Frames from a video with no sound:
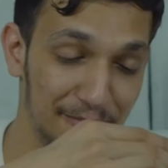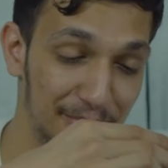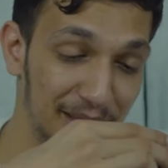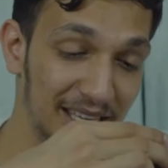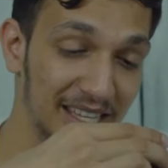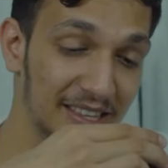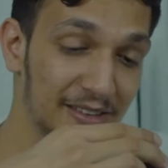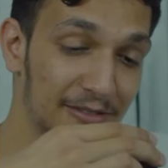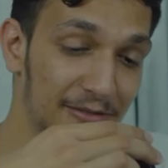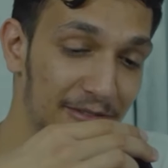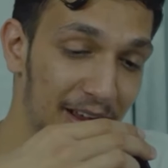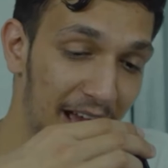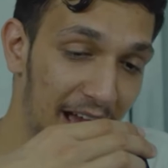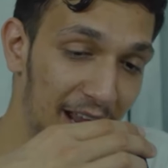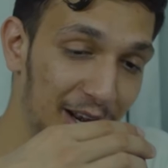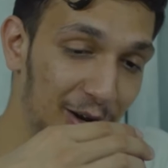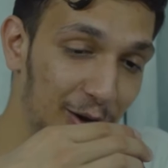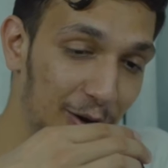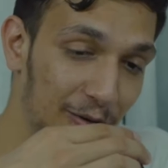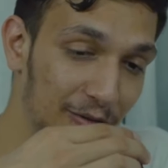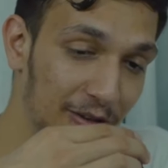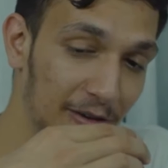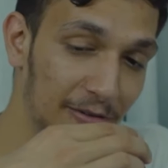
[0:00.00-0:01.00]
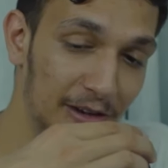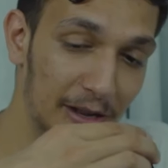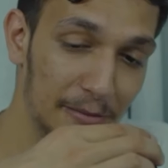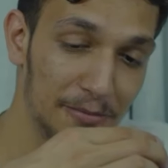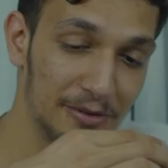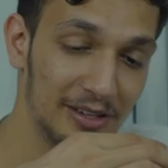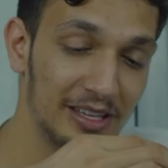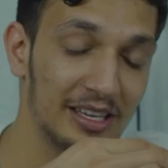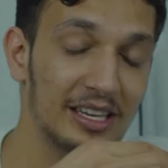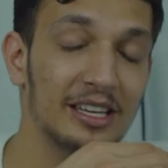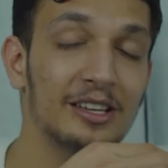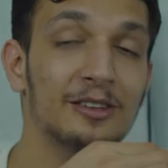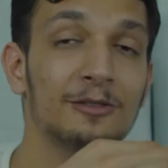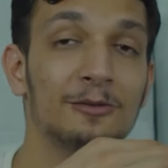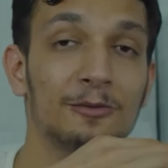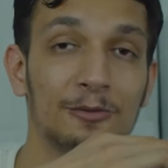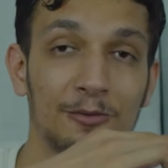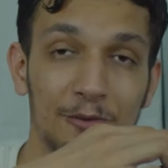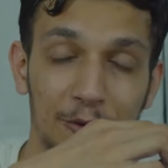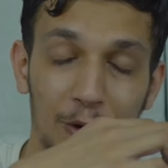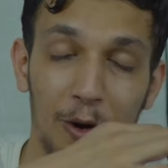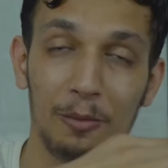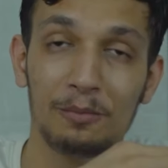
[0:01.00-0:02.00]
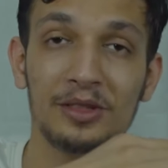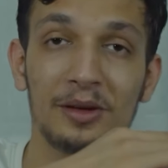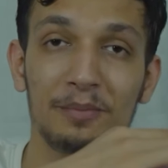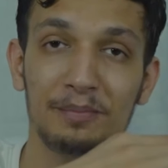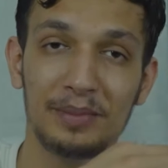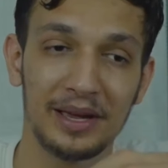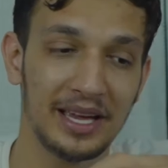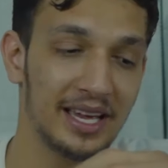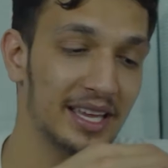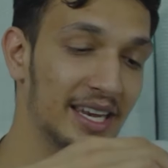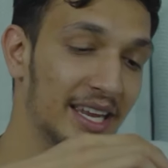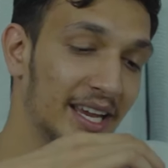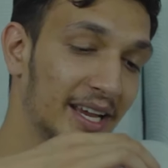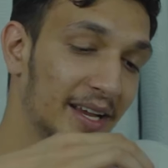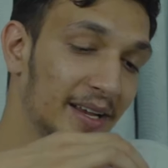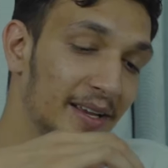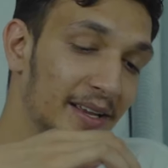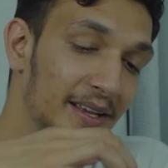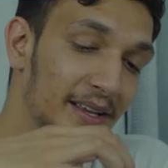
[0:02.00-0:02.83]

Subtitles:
been the fan of the flip series from the beginning.